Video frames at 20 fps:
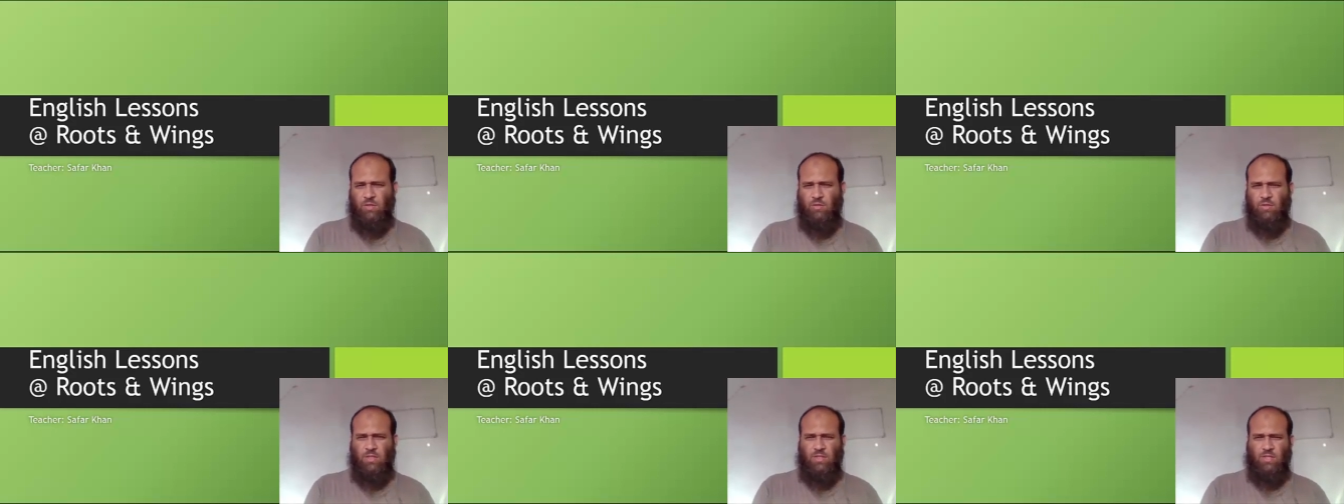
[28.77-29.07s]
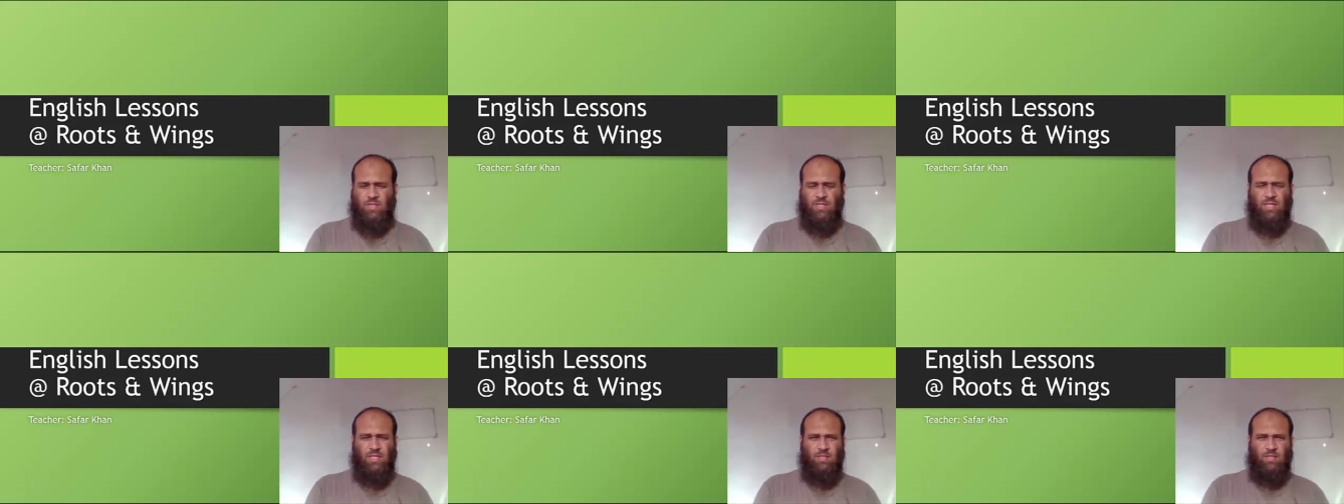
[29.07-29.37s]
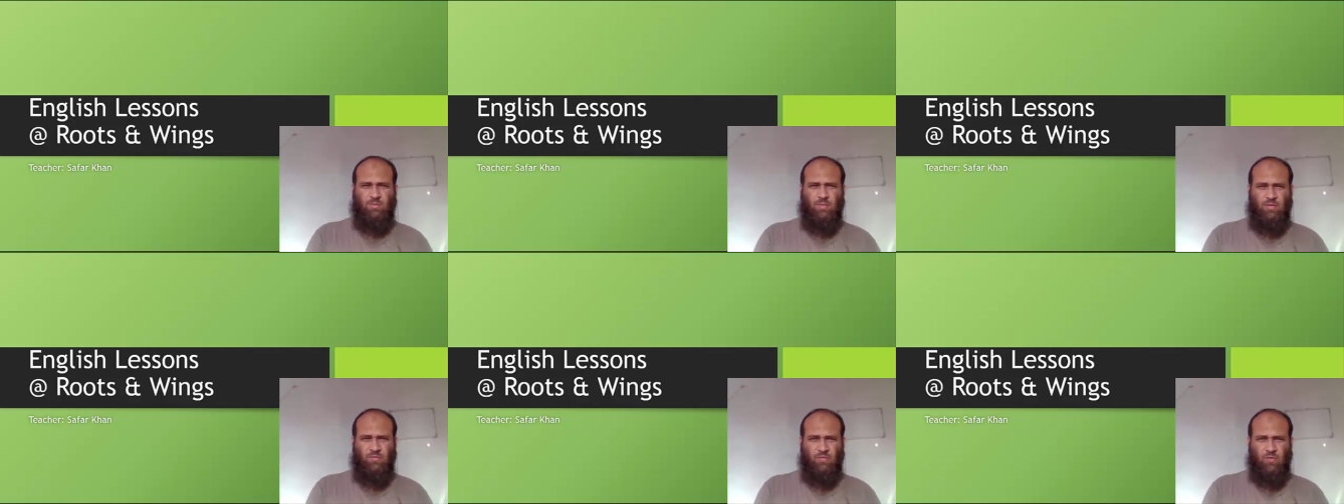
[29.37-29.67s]
to
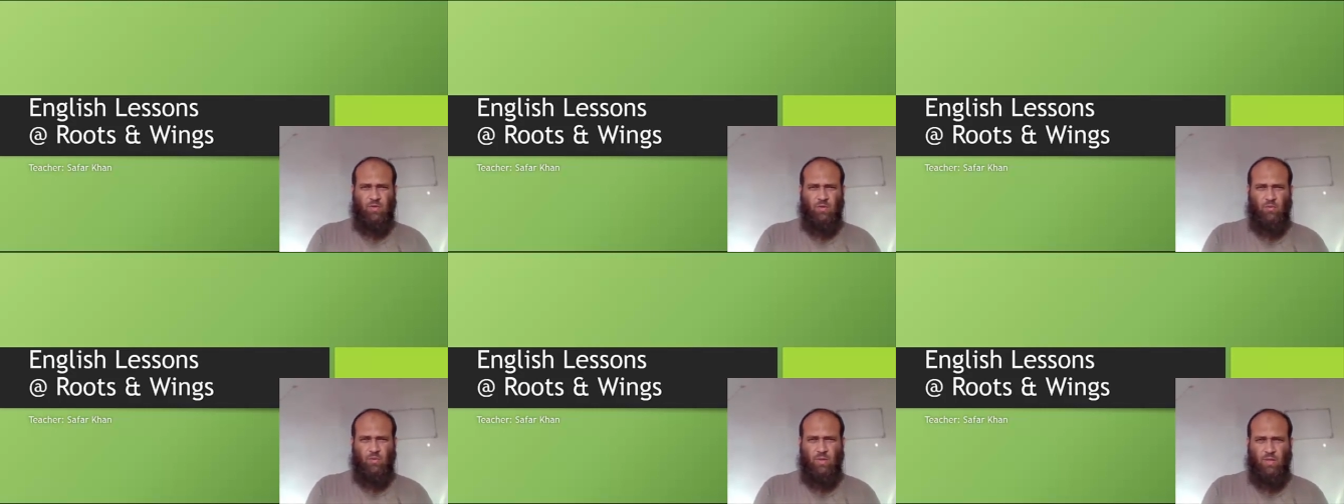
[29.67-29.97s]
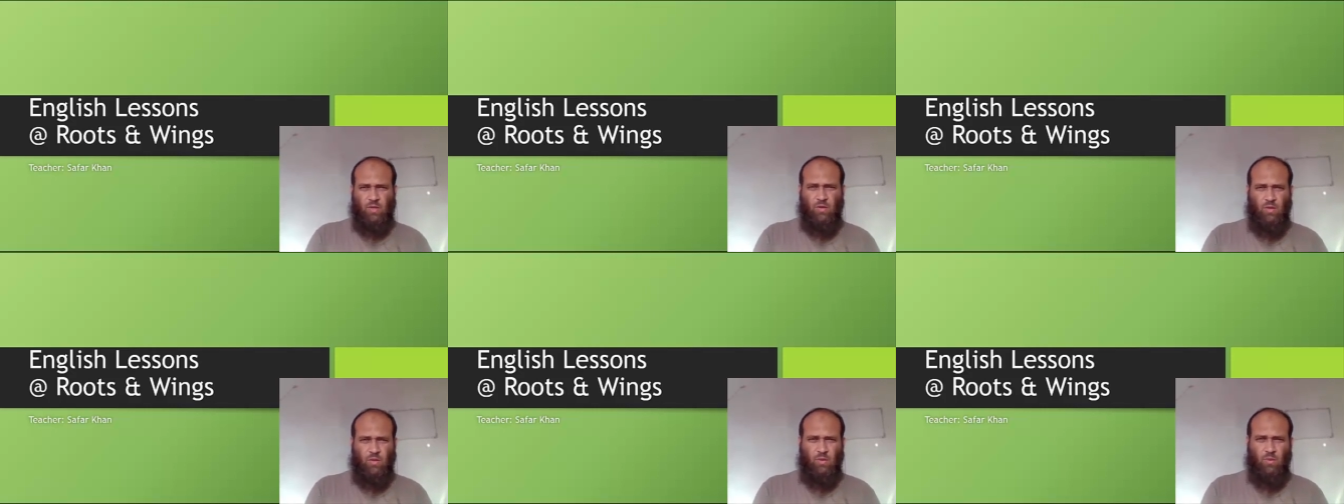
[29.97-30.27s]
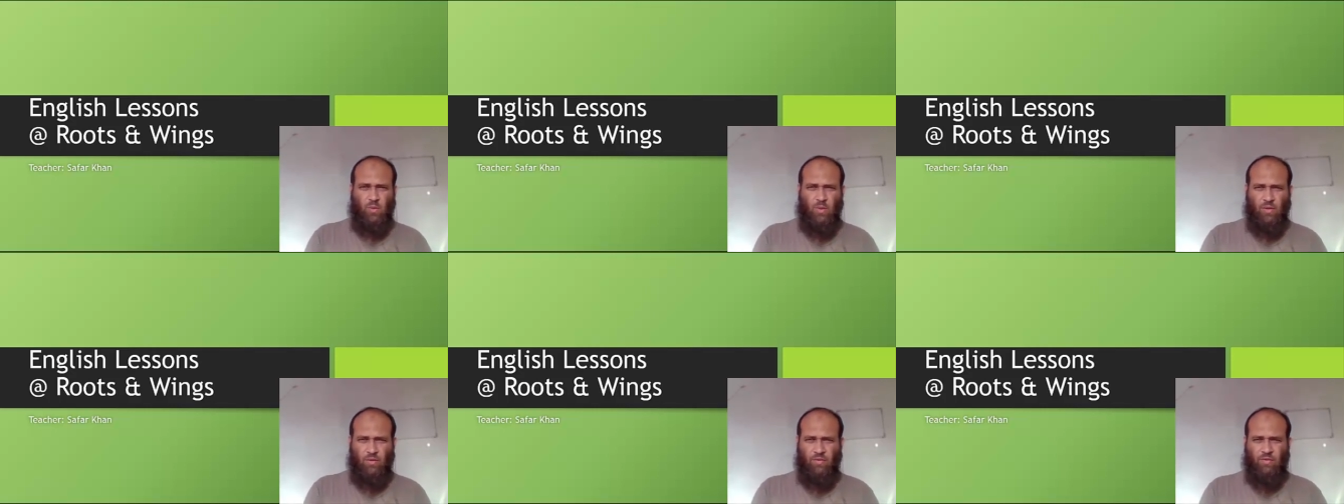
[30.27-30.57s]
discuss before we go
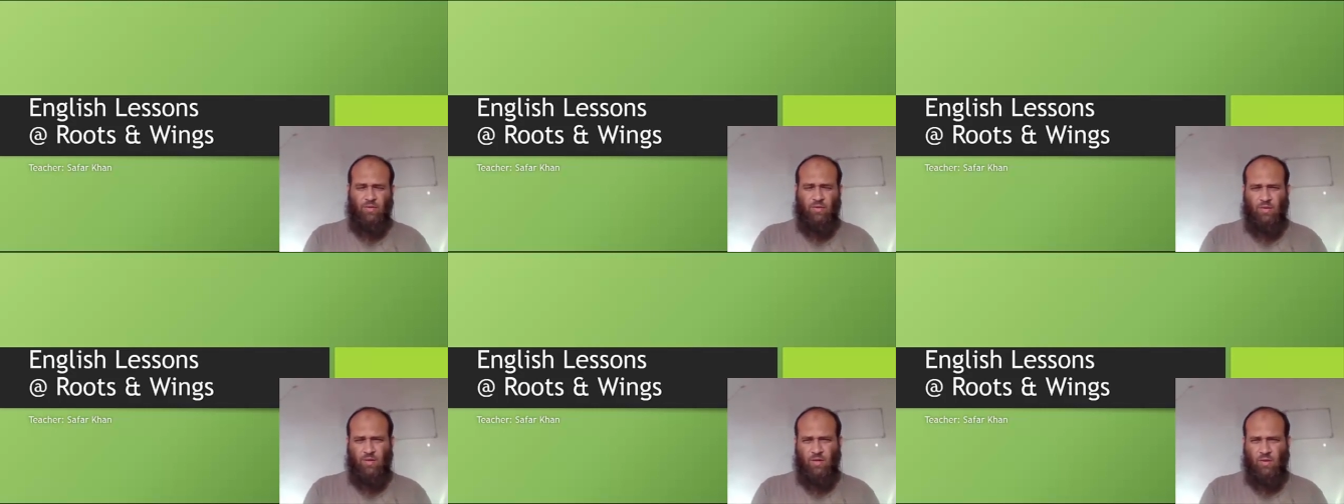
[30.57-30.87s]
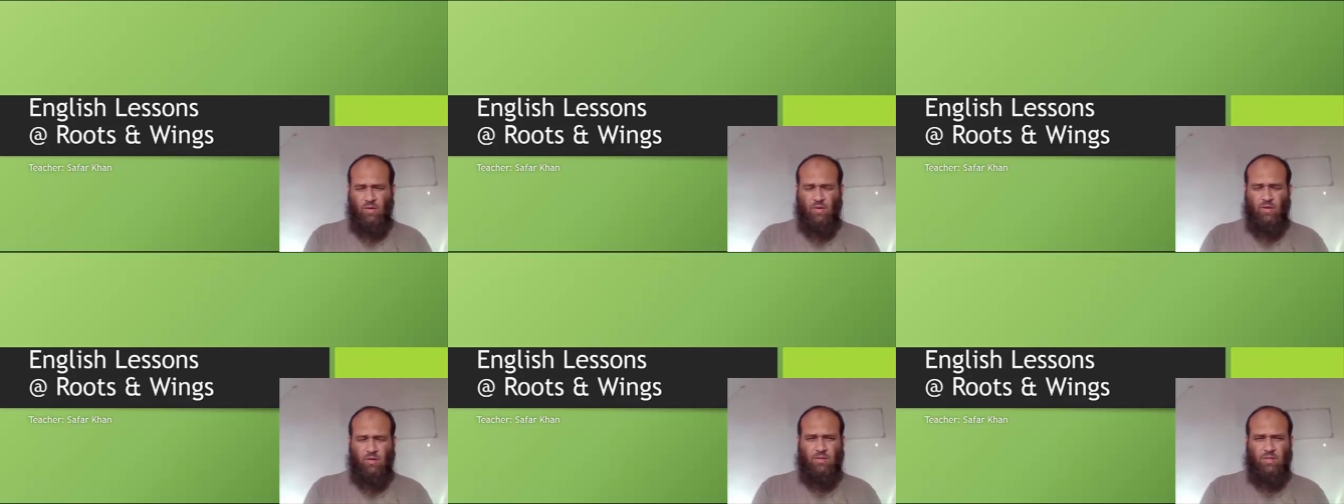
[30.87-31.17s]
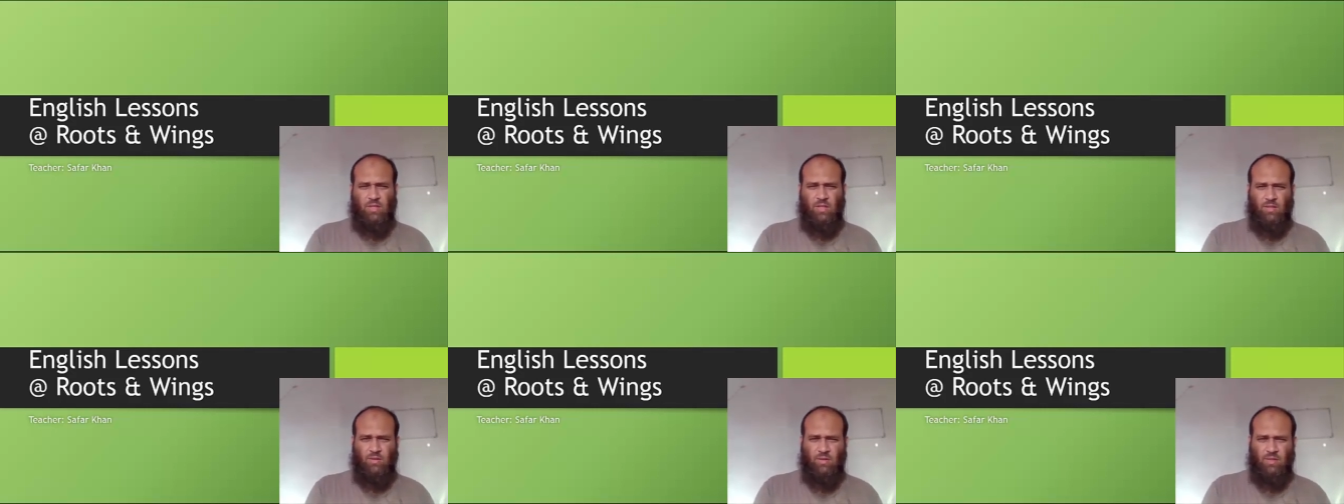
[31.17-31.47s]
with the
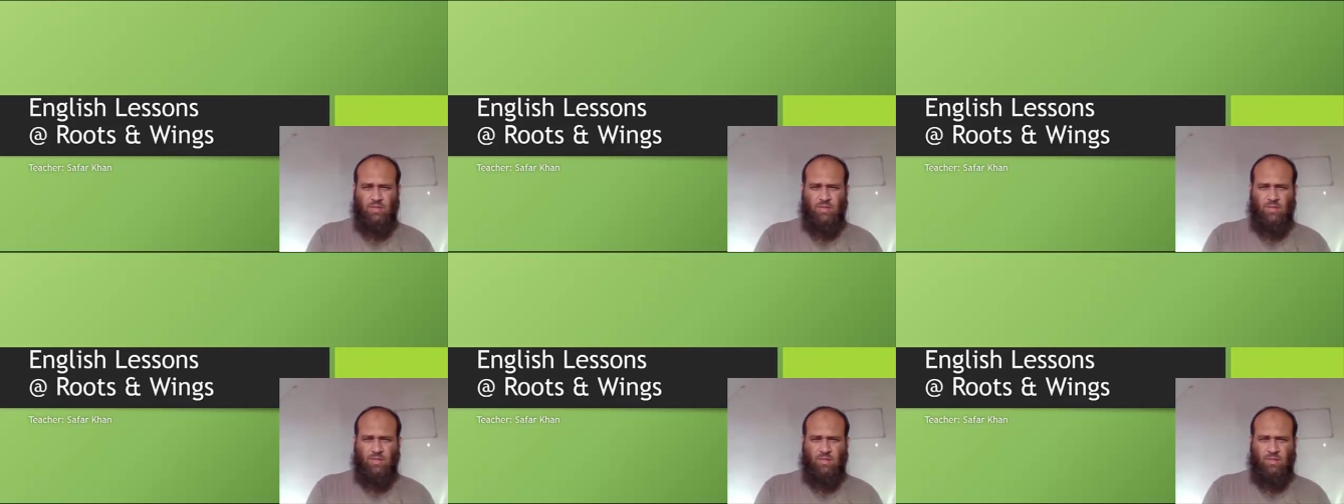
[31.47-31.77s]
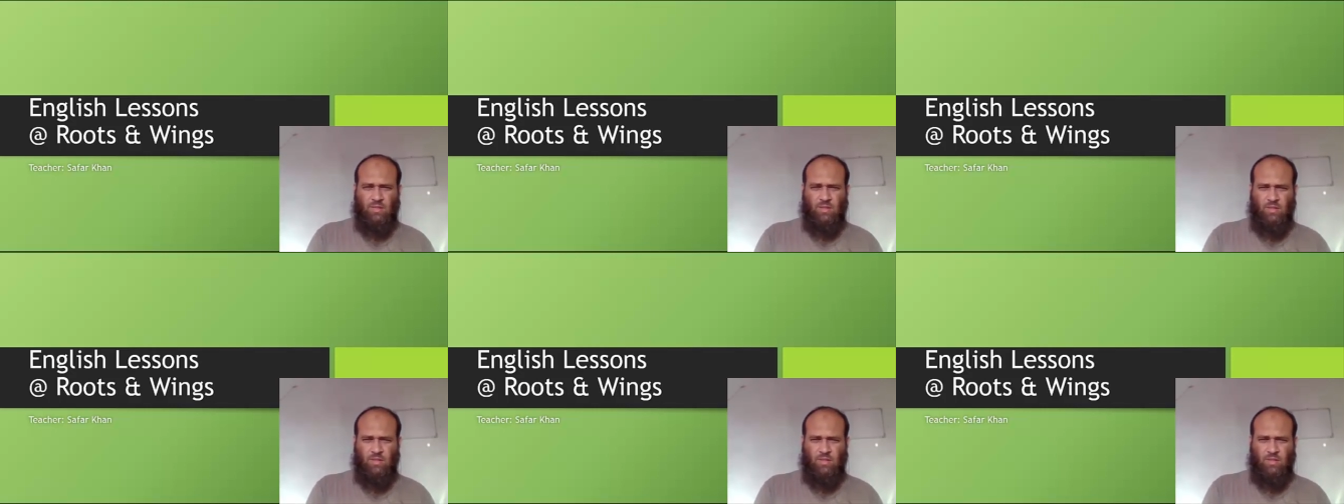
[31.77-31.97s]
auxiliaries.